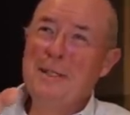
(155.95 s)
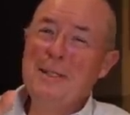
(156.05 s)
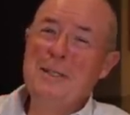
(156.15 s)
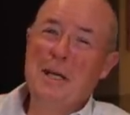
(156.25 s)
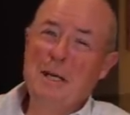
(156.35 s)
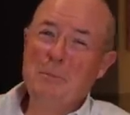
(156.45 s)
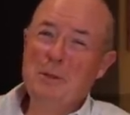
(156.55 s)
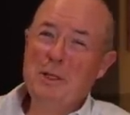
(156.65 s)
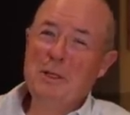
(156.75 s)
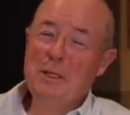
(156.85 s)
He's in second
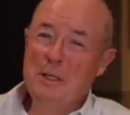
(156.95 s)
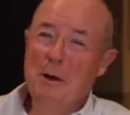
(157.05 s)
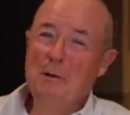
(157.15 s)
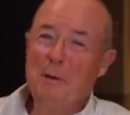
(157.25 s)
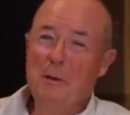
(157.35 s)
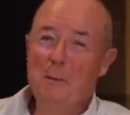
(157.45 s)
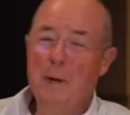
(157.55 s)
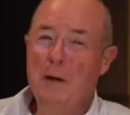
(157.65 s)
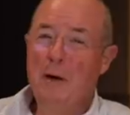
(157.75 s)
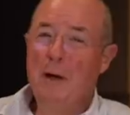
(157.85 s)
position. He's going for a
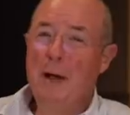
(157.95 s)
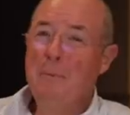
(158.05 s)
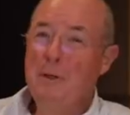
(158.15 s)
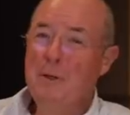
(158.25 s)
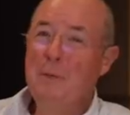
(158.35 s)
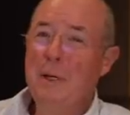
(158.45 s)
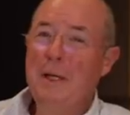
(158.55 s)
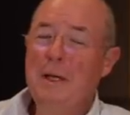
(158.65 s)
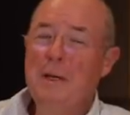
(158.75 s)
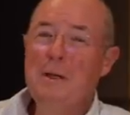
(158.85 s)
red-hot lap. This could
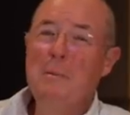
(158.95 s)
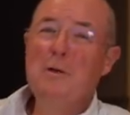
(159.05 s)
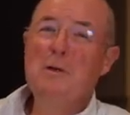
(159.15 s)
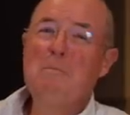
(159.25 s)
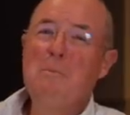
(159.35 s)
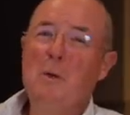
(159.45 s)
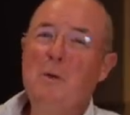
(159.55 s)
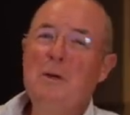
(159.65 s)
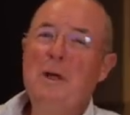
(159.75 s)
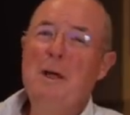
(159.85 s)
be the most
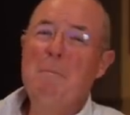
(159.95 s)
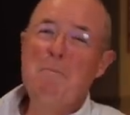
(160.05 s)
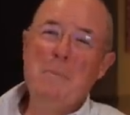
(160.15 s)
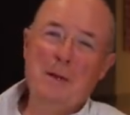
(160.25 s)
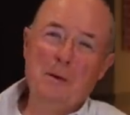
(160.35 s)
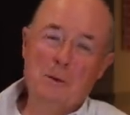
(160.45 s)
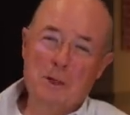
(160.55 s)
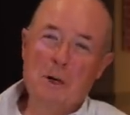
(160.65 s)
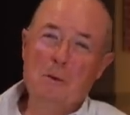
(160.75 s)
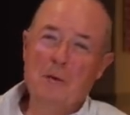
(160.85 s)
important minute or
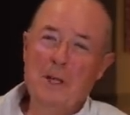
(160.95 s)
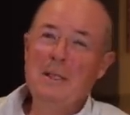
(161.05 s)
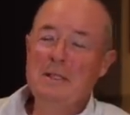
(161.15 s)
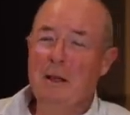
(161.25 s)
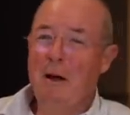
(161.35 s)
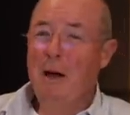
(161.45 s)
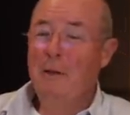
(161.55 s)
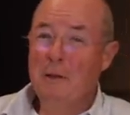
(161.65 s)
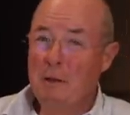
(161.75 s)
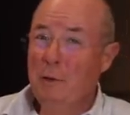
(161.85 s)
so of his
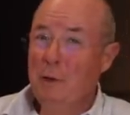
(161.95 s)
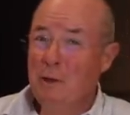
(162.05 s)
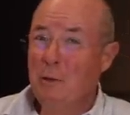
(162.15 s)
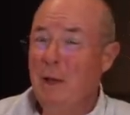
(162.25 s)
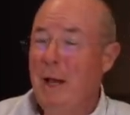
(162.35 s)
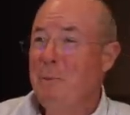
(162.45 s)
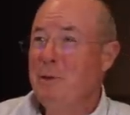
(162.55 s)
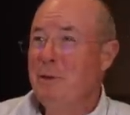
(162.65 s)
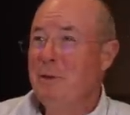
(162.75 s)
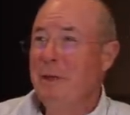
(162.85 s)
life, and it's a very short lap, as you